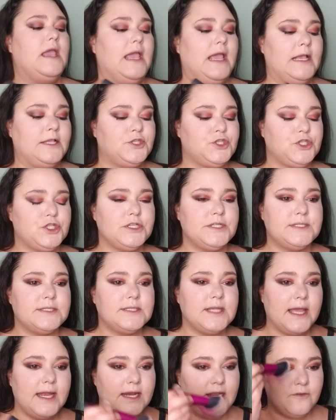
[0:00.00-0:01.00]
It's just
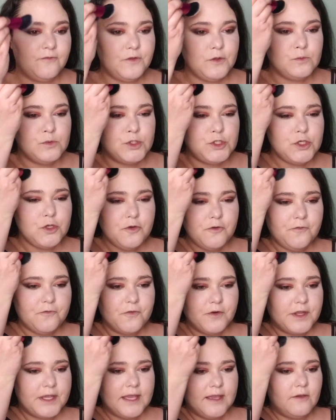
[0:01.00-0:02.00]
that if you do
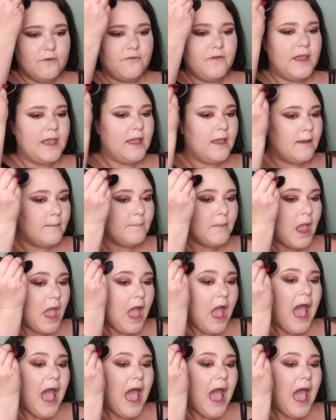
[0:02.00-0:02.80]
forgive him,